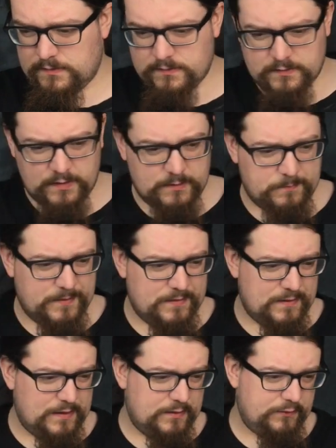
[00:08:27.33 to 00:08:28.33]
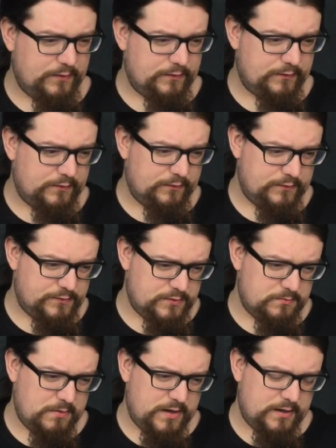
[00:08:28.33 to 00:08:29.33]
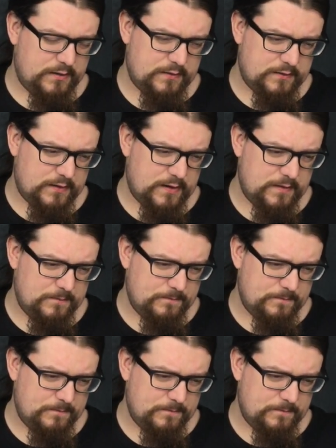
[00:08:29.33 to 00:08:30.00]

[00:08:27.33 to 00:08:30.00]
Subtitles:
that'd be the easiest decision you make in the day.